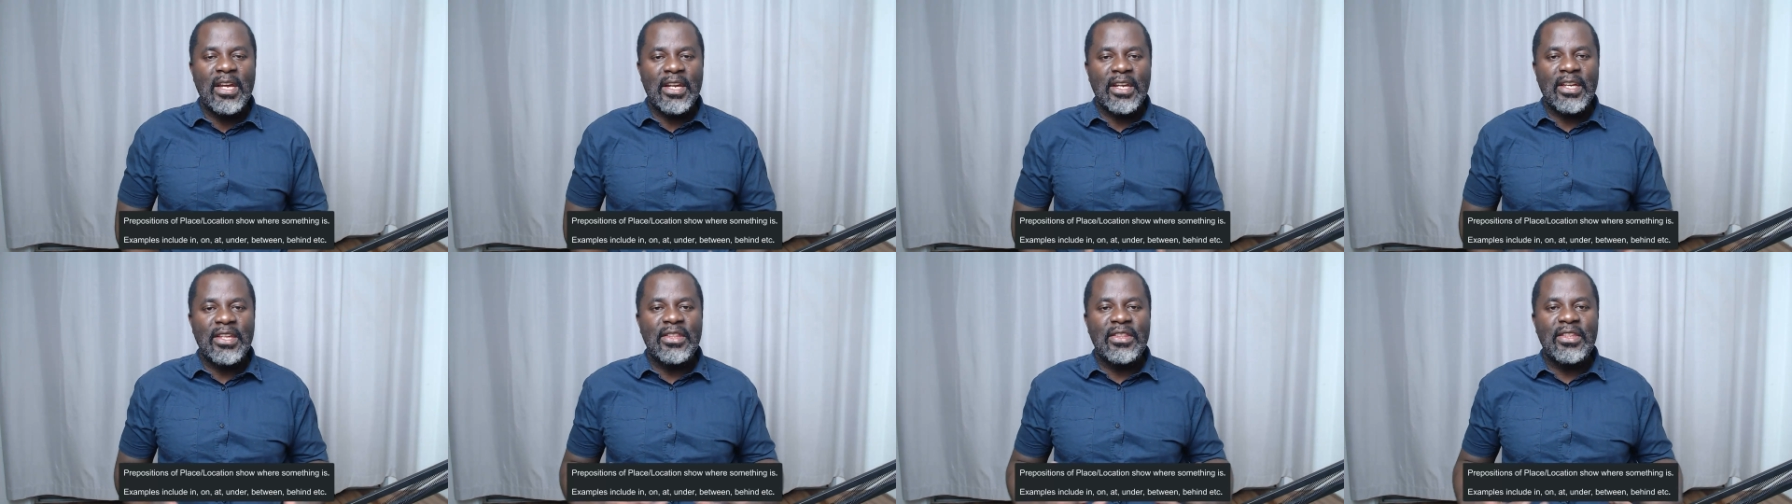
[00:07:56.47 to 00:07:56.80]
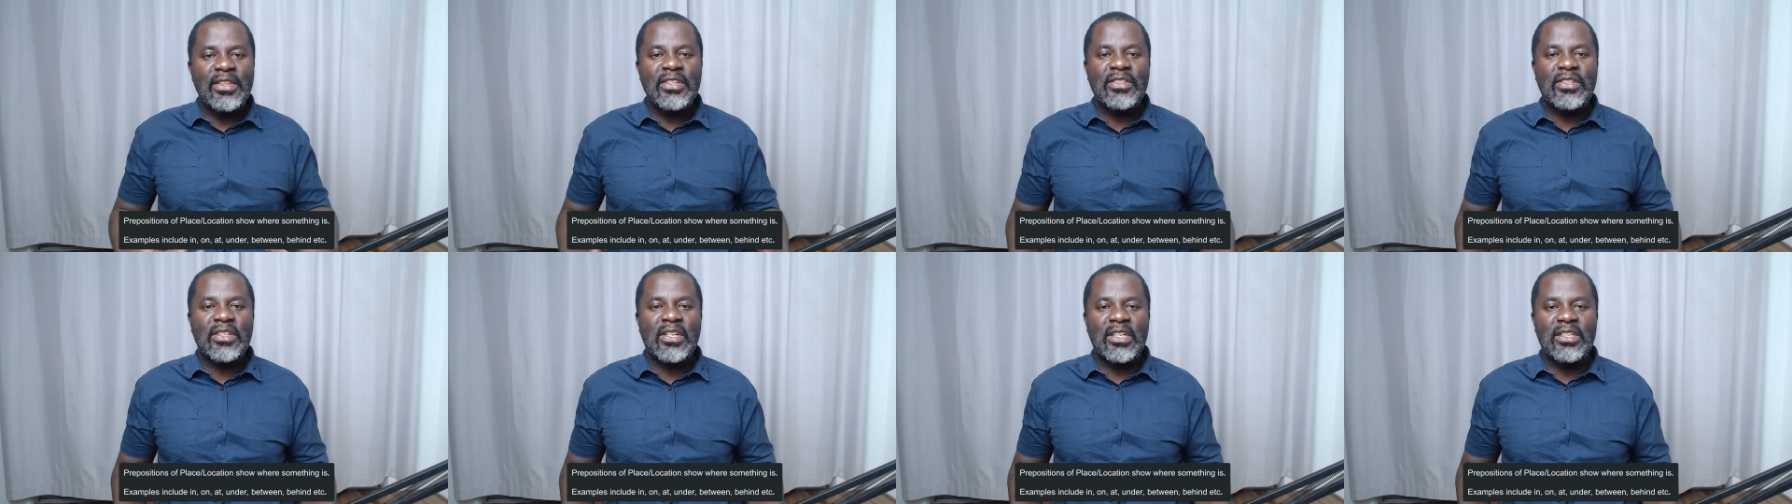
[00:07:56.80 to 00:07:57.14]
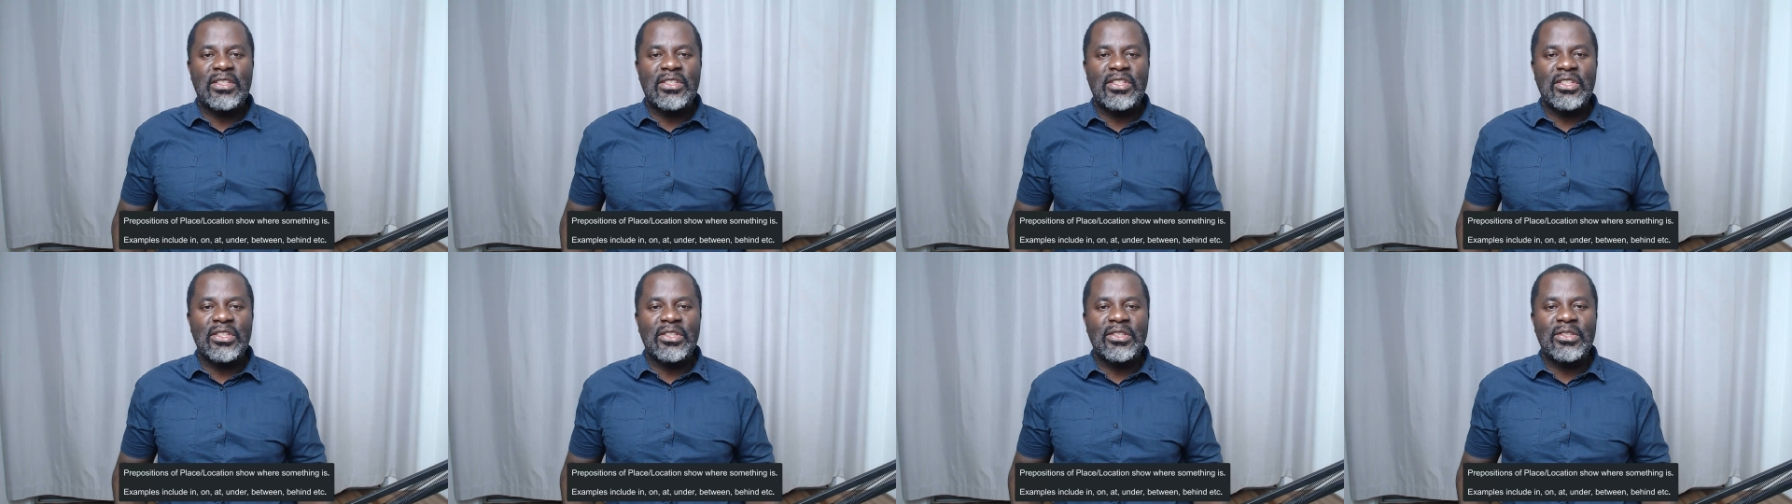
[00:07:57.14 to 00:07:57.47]
In this
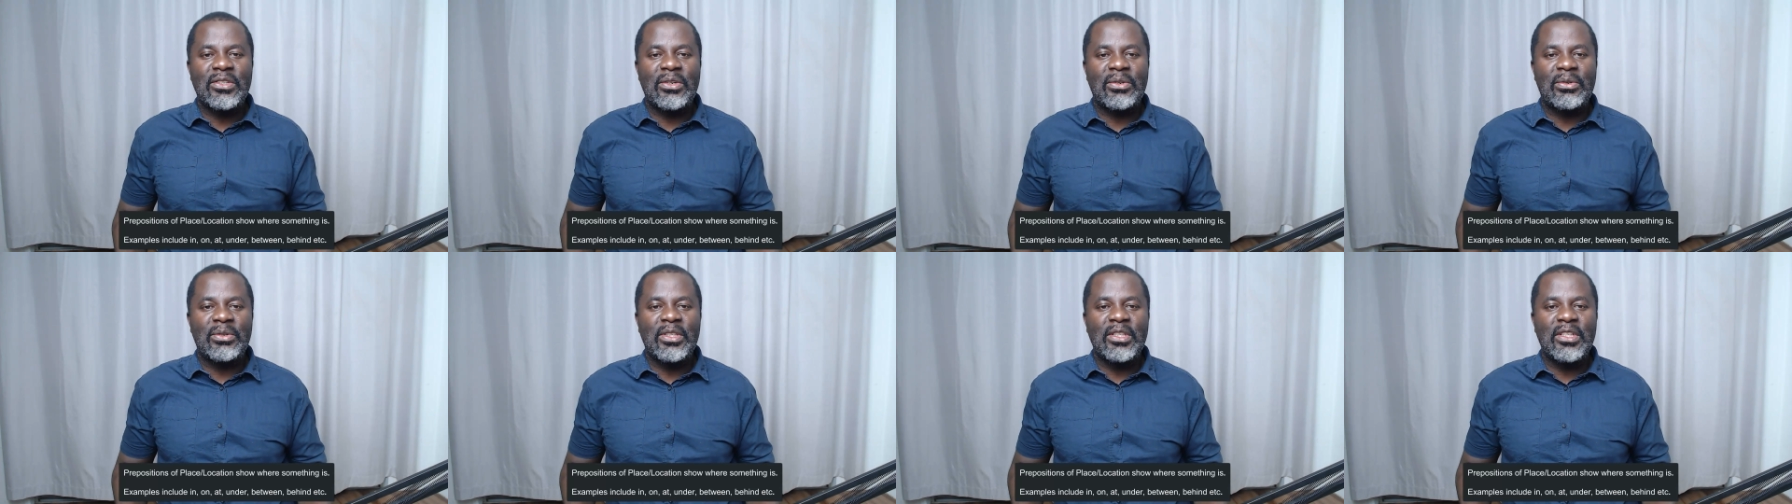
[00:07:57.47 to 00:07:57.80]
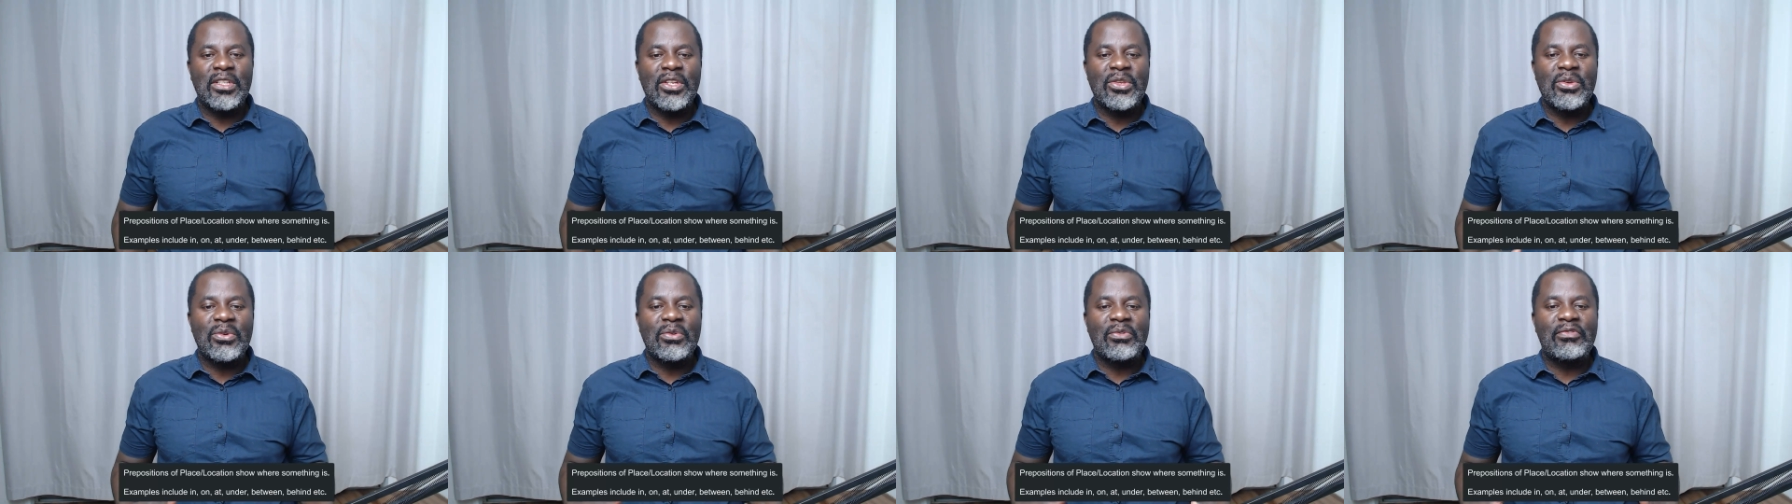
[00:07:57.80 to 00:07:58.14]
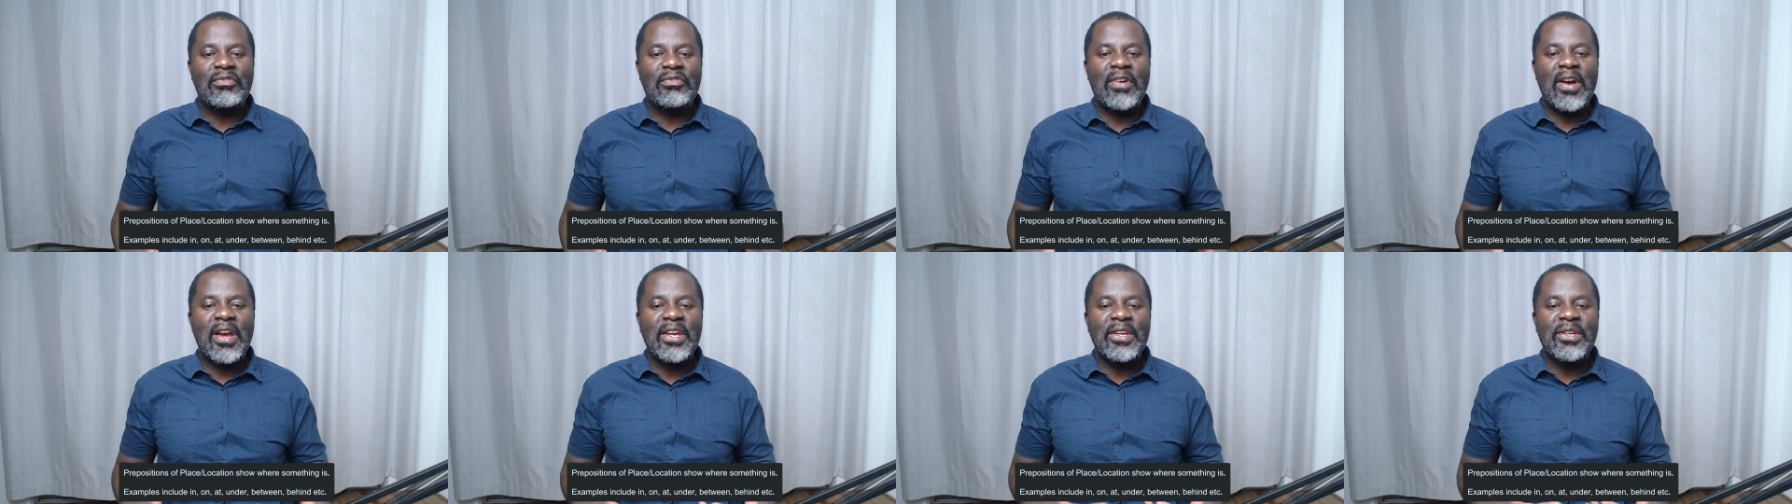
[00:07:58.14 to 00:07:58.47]
category, you
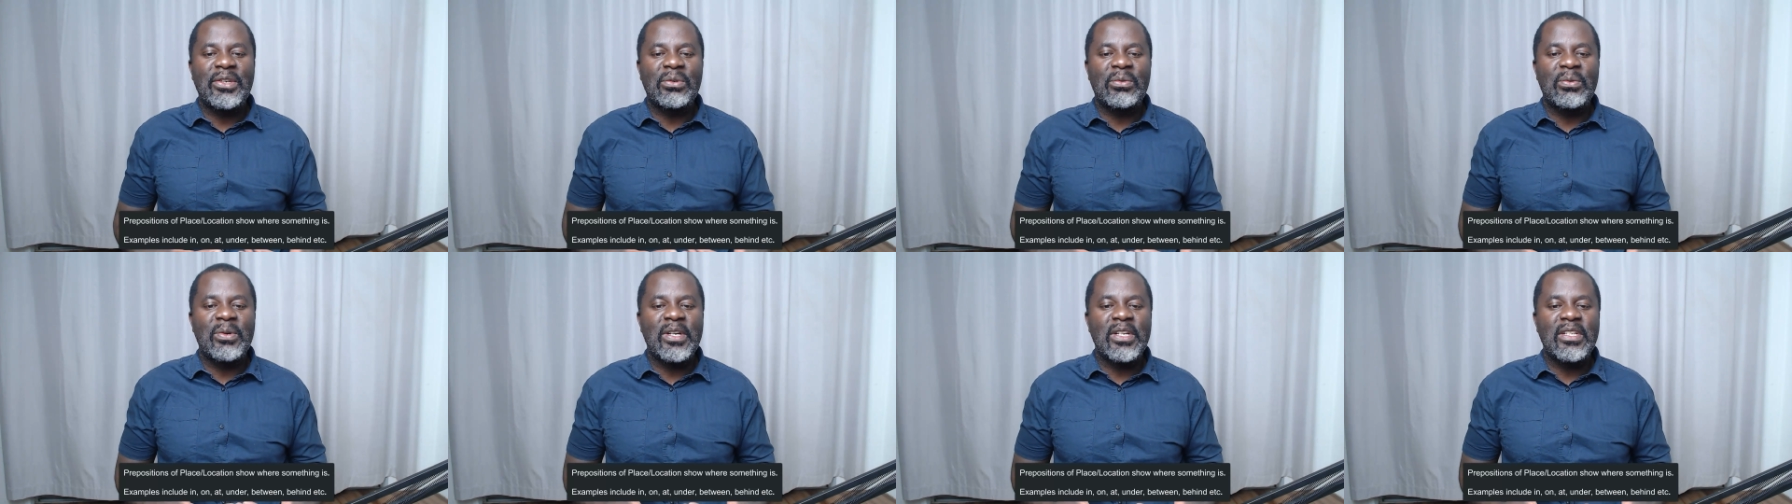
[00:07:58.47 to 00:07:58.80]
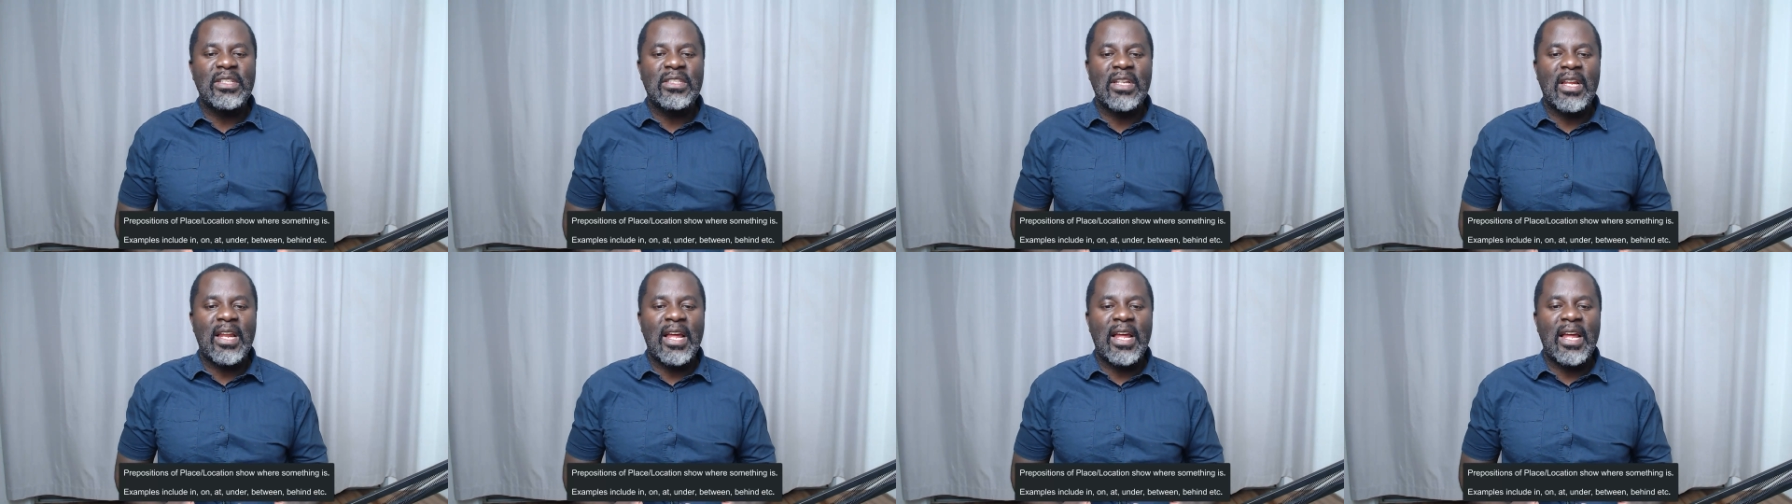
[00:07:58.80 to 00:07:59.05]
find words